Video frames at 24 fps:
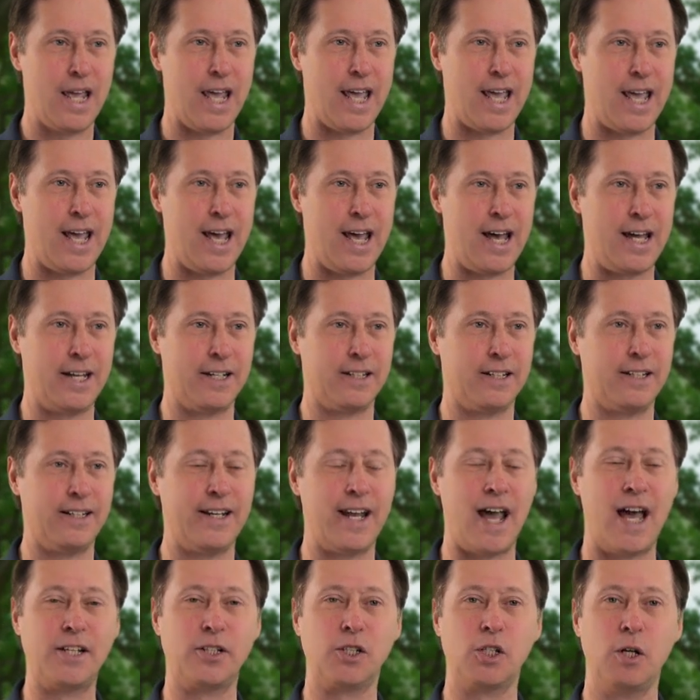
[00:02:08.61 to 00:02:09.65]
and
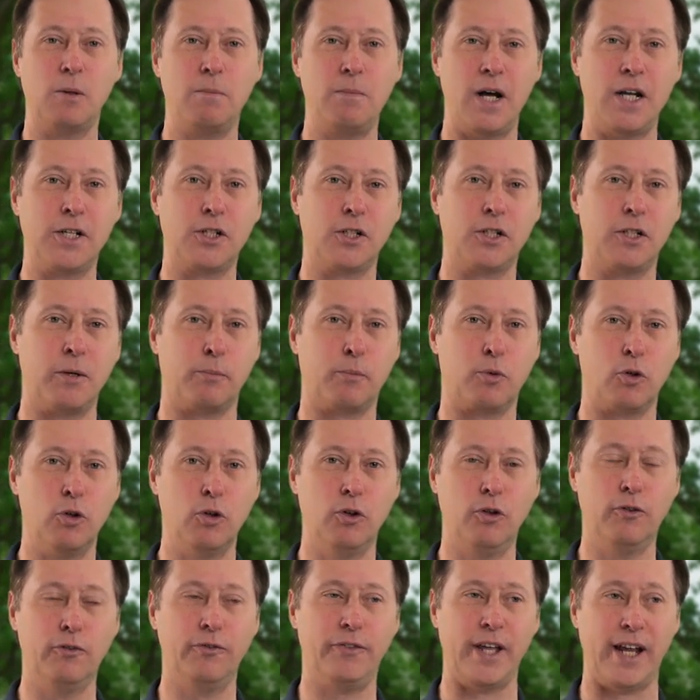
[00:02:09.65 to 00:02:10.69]
not so much to
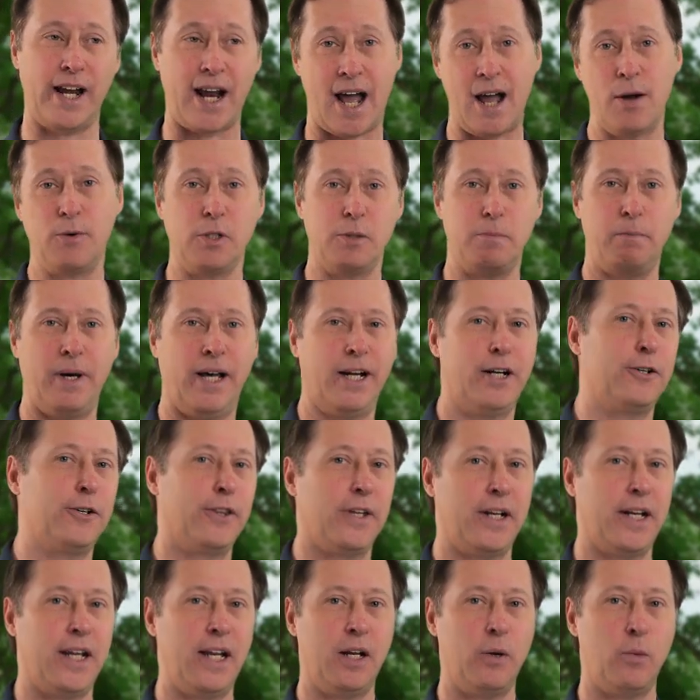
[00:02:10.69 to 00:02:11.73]
prove that I was better
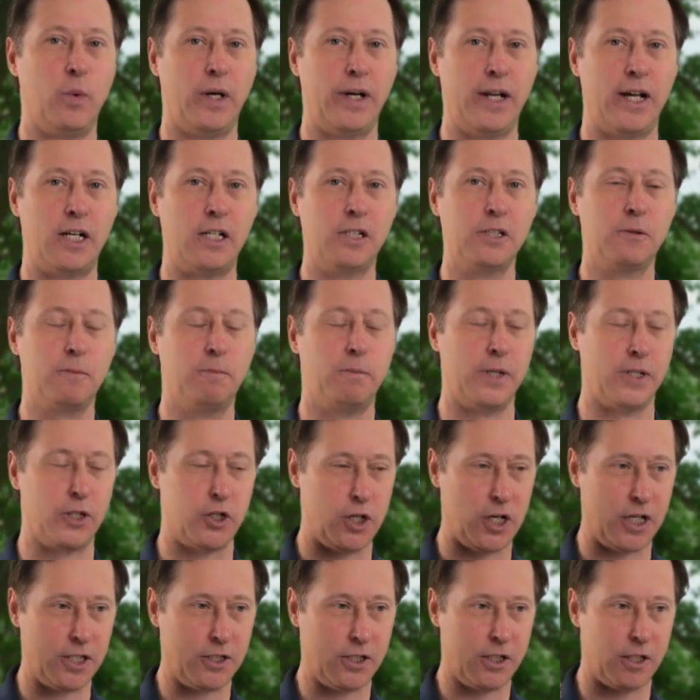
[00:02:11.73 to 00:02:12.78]
than anyone else, but
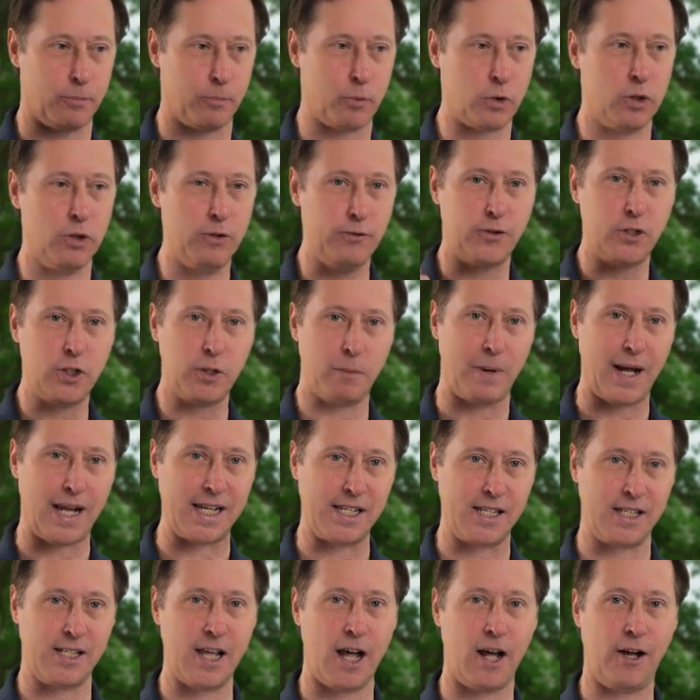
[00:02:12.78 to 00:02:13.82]
just to prove to
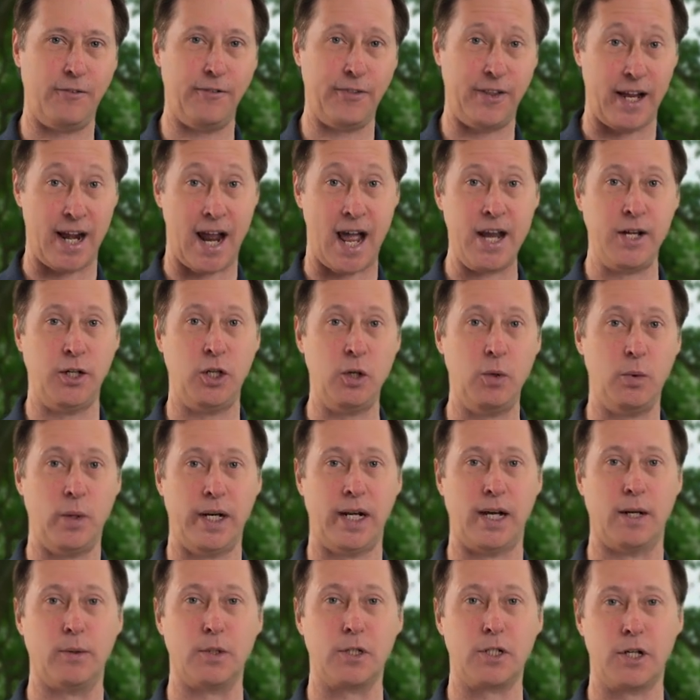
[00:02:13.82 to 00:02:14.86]
myself that I knew what
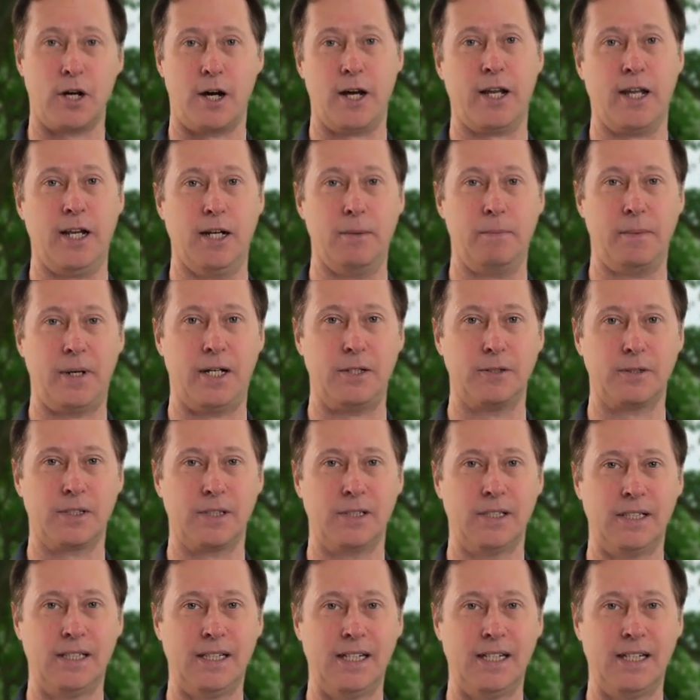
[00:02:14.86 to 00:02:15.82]
I was talking about.